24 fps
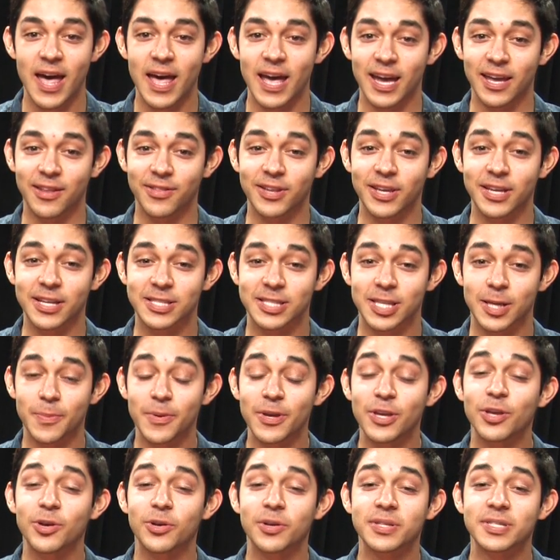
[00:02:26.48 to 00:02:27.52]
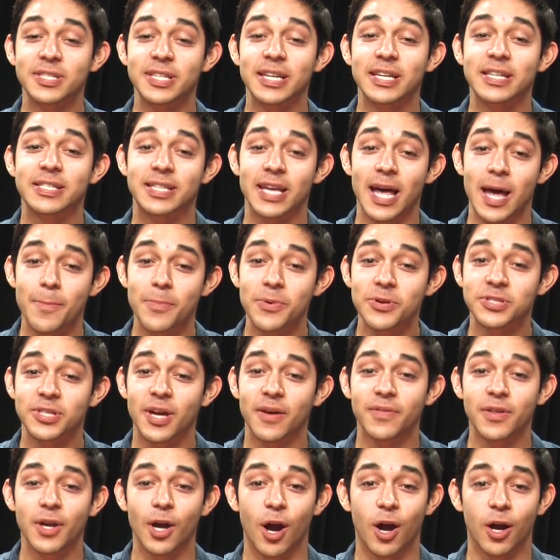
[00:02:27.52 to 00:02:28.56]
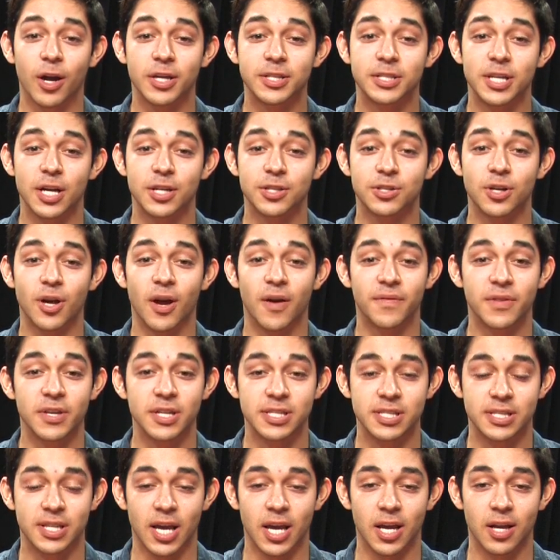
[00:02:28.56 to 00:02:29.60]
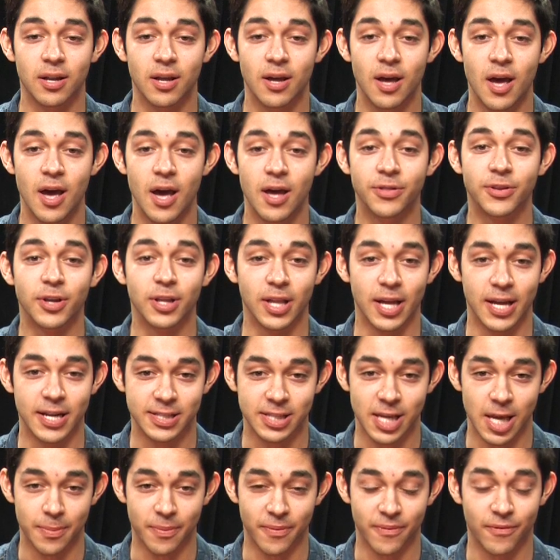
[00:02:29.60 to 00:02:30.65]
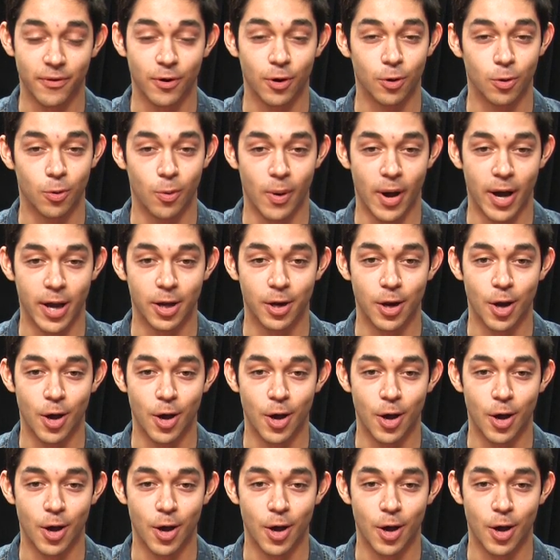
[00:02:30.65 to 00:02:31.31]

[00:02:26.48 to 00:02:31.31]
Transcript: In the exhibit, you can see examples of the architecture of the estate, the landscape of her Hawaiian